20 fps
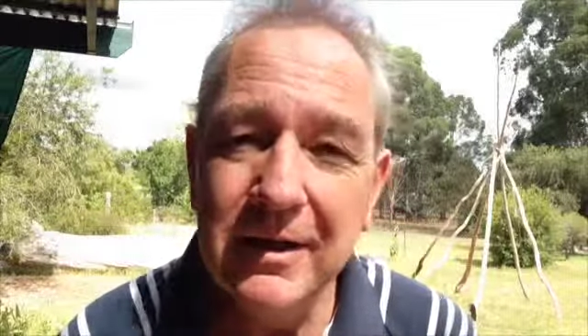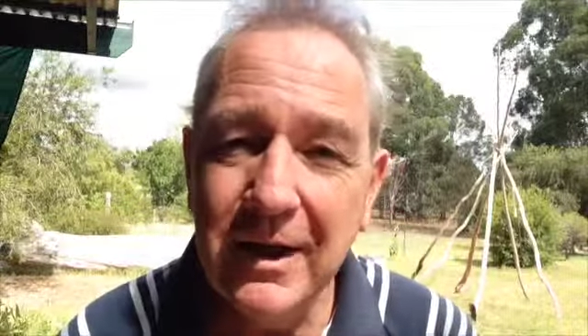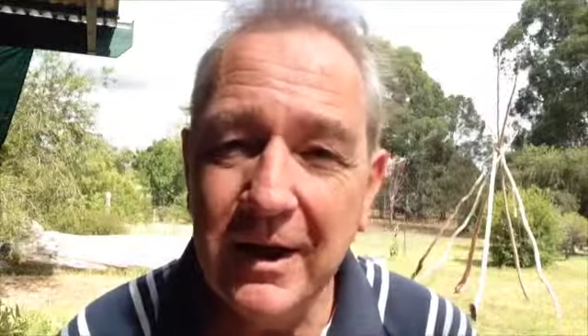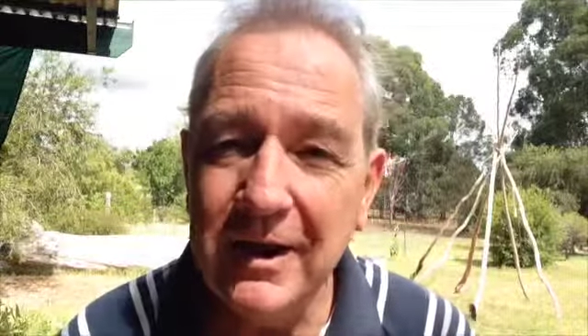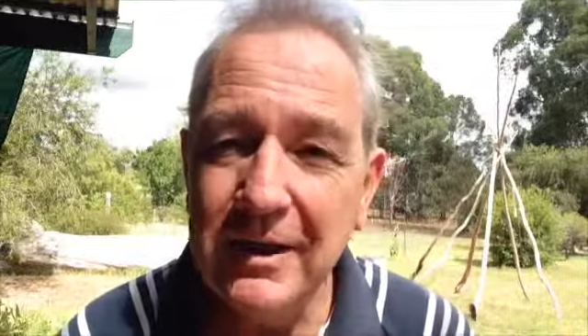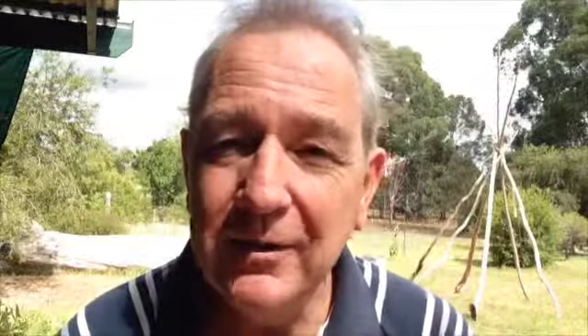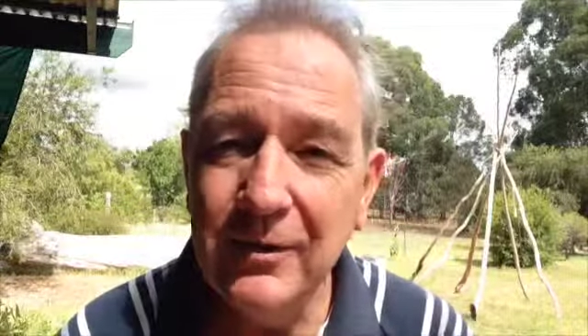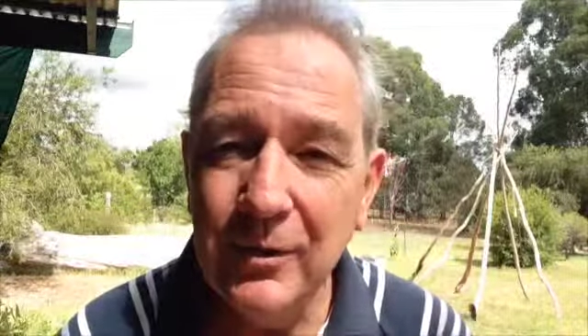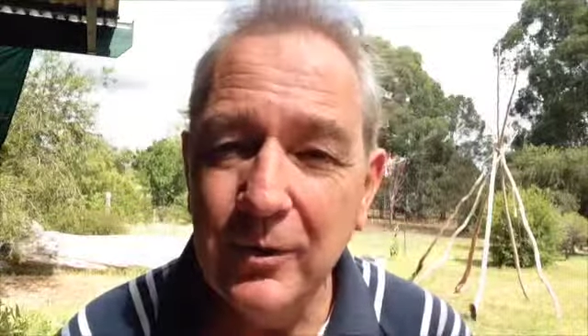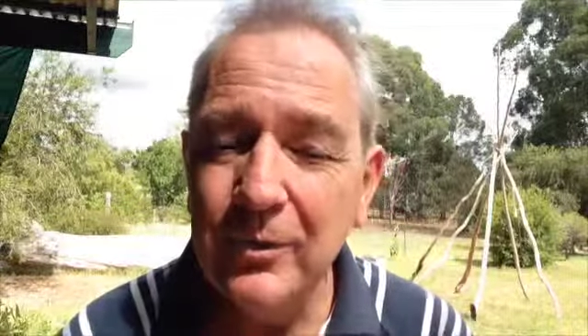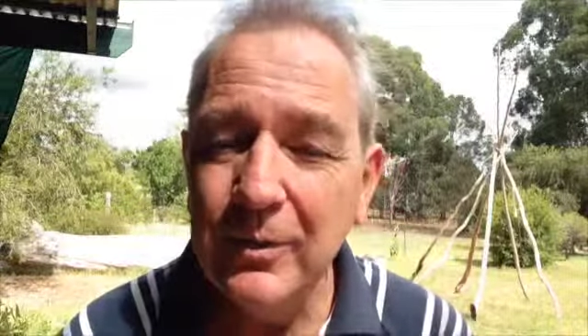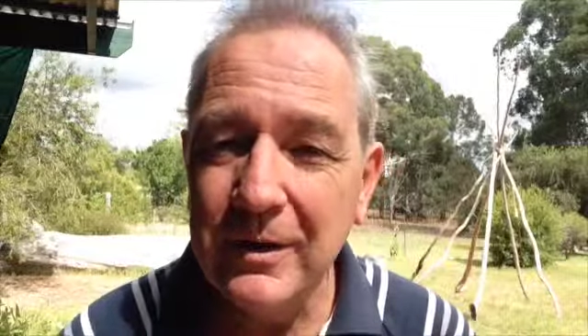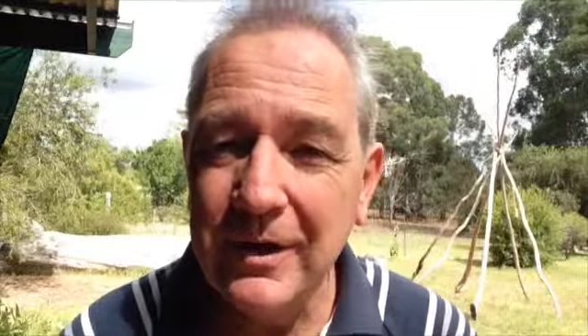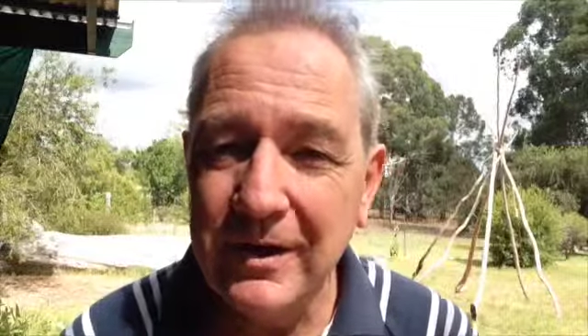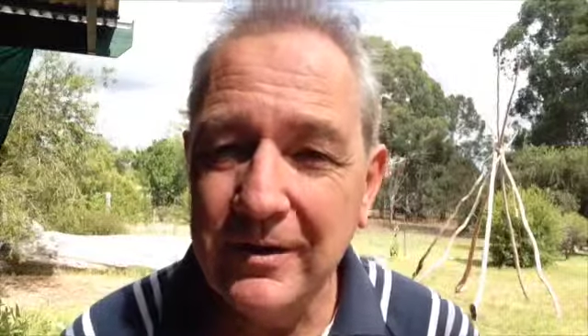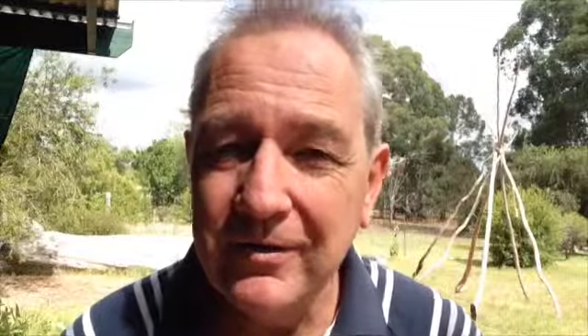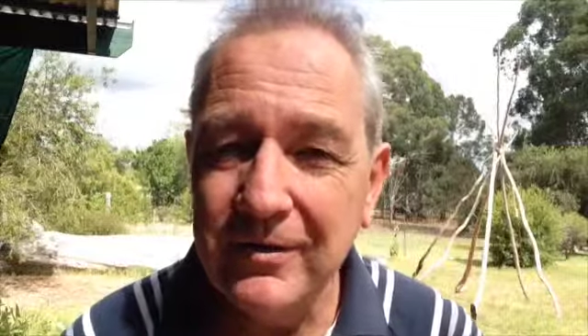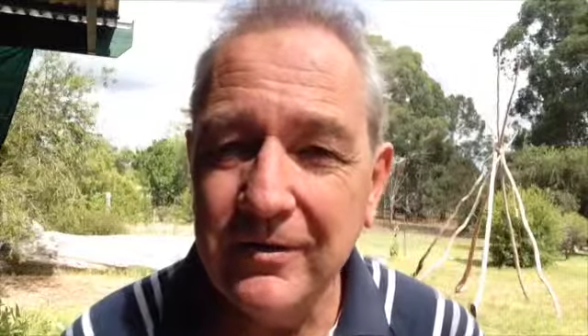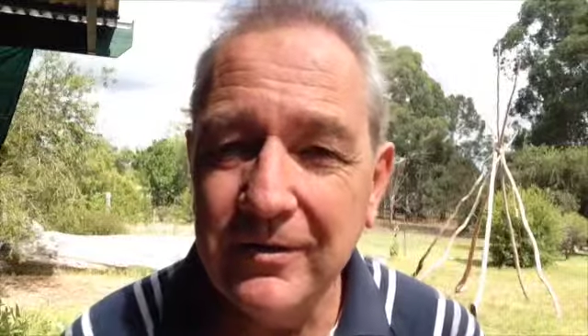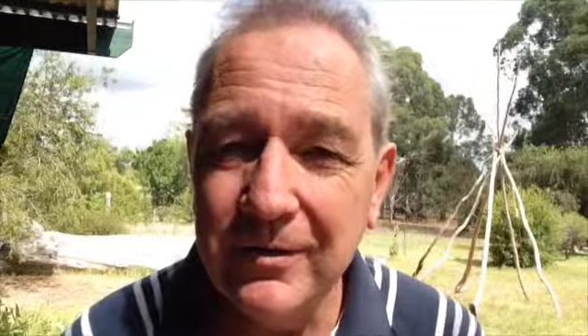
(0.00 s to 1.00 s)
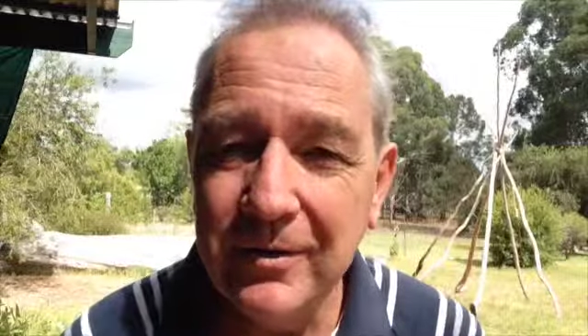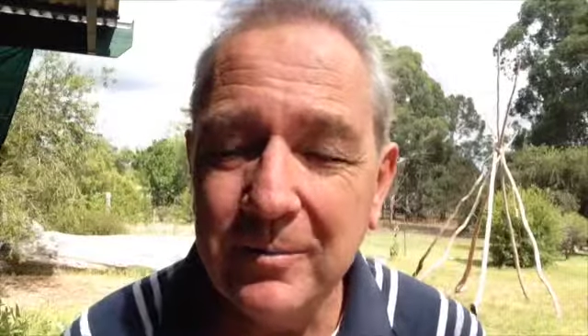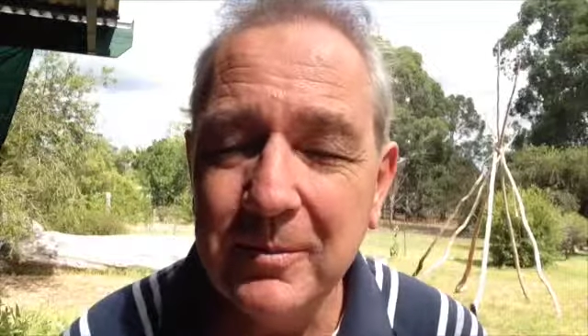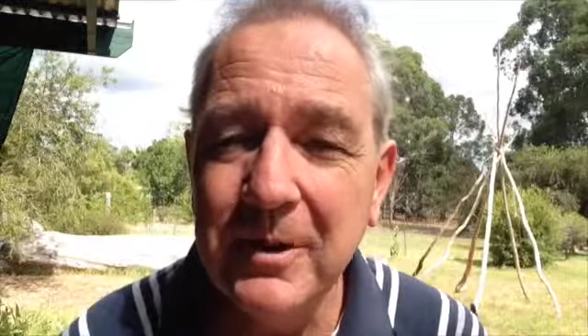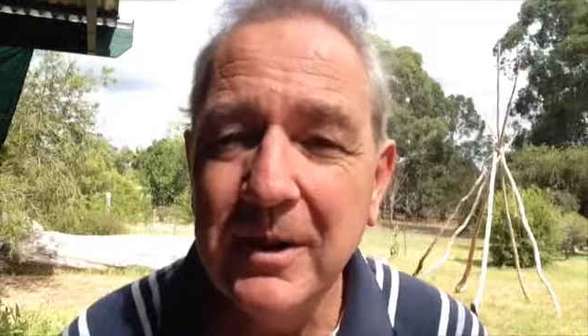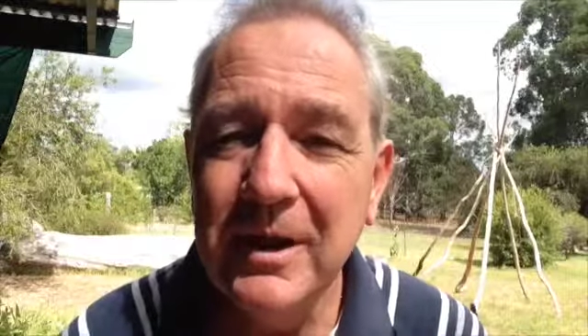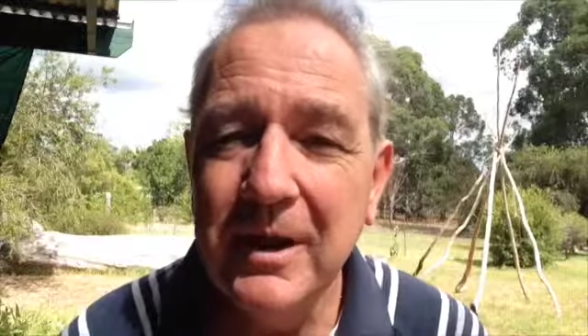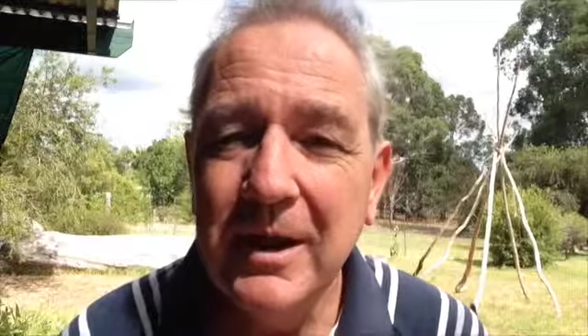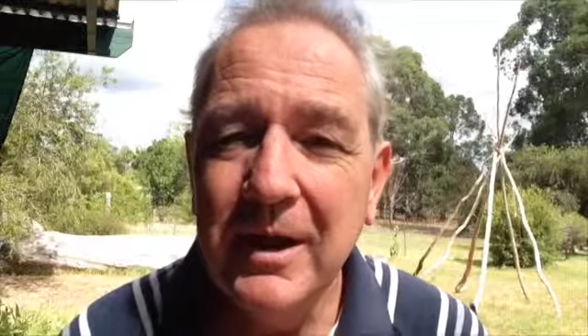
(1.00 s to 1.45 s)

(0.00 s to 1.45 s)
a new relationship,